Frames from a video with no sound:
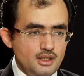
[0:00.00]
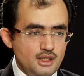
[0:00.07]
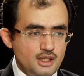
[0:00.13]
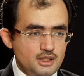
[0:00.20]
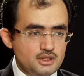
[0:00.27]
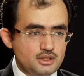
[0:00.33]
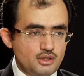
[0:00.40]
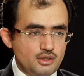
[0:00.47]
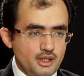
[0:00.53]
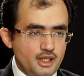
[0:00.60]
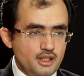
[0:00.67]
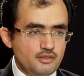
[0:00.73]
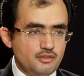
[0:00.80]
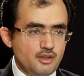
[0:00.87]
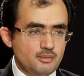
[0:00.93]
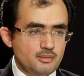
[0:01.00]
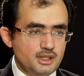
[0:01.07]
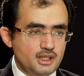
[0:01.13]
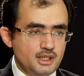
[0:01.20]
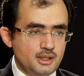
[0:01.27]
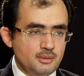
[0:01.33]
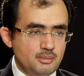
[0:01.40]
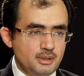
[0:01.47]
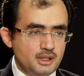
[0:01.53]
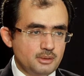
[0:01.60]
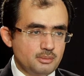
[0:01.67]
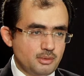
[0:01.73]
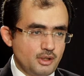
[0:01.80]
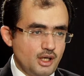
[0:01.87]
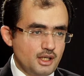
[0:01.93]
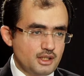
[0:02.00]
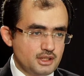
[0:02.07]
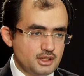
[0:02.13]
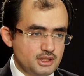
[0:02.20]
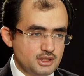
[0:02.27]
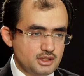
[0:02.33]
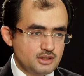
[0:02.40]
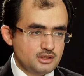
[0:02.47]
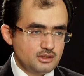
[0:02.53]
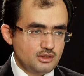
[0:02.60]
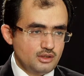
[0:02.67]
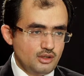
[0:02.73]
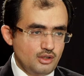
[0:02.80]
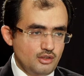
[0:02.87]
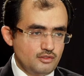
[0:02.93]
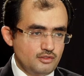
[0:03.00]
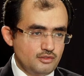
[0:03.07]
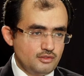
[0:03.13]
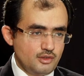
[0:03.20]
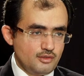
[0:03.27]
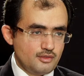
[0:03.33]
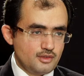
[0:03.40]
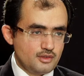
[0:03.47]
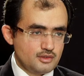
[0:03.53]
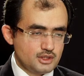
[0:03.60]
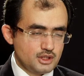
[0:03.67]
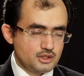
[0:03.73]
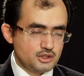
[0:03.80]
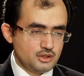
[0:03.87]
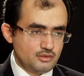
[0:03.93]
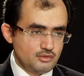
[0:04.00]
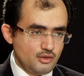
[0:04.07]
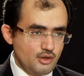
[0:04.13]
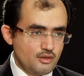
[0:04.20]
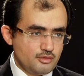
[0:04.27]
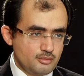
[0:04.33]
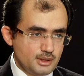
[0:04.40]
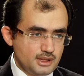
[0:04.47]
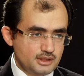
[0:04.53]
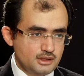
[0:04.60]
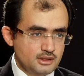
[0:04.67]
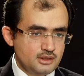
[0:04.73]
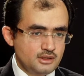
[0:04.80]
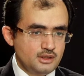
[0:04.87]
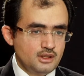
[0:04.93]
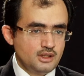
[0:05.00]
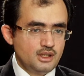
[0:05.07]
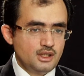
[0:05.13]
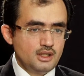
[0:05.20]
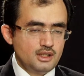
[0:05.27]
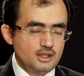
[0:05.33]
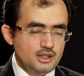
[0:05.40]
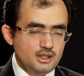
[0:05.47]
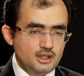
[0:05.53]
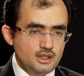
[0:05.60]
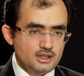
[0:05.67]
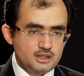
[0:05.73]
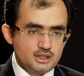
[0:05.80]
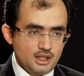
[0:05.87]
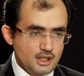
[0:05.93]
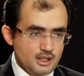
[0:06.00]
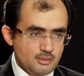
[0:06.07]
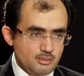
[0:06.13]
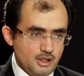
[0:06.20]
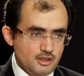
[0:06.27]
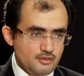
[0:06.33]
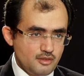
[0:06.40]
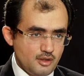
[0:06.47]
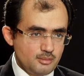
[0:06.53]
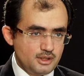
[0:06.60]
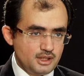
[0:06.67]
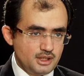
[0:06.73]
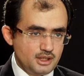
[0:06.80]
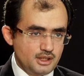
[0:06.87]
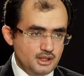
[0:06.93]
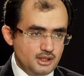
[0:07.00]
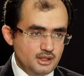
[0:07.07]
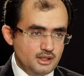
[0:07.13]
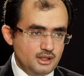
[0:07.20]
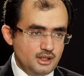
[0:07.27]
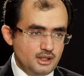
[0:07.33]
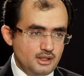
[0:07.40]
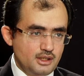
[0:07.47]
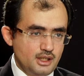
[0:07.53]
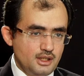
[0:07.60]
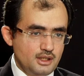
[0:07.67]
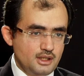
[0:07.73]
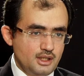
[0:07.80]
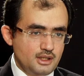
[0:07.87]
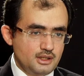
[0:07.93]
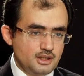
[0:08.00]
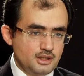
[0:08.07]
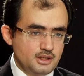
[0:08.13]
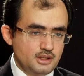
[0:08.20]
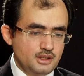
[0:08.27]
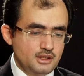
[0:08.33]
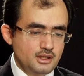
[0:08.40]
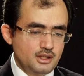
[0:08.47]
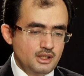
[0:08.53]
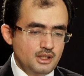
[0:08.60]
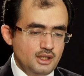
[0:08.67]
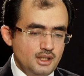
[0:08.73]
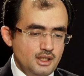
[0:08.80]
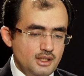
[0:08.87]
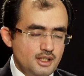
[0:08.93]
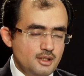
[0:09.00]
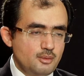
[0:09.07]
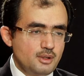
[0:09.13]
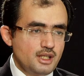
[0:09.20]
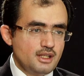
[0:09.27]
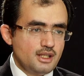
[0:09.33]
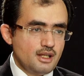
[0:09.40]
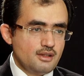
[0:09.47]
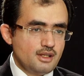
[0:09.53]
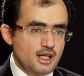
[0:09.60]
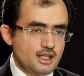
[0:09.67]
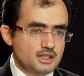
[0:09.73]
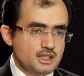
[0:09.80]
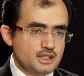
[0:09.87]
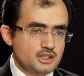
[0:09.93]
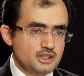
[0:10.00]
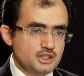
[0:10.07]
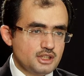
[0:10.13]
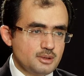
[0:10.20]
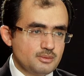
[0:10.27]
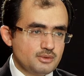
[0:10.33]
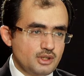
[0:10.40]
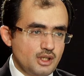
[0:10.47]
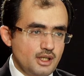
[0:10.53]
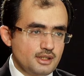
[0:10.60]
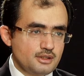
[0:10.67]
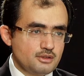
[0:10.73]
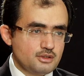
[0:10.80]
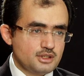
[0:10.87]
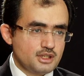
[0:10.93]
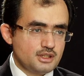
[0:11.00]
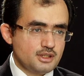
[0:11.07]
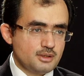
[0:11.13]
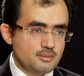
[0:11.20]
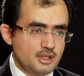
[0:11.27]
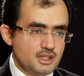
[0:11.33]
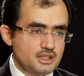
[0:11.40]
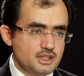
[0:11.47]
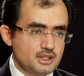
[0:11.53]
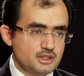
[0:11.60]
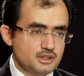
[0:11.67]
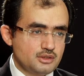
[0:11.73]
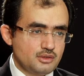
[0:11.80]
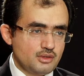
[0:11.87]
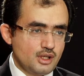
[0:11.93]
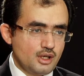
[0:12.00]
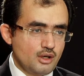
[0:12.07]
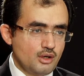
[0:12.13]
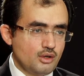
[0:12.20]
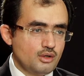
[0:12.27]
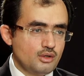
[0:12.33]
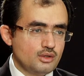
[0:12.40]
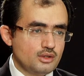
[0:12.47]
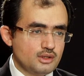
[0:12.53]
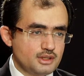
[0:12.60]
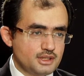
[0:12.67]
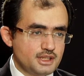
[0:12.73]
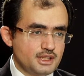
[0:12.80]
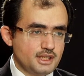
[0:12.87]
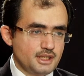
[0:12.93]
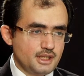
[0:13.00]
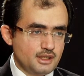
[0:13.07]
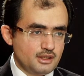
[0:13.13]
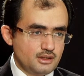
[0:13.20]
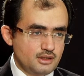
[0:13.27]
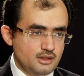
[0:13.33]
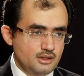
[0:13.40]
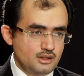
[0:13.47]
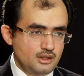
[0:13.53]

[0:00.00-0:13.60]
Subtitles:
His or her family paid a price of such involvement. It's like my family, they did. The way that the Assad regime trying to send a message to the whole Syrian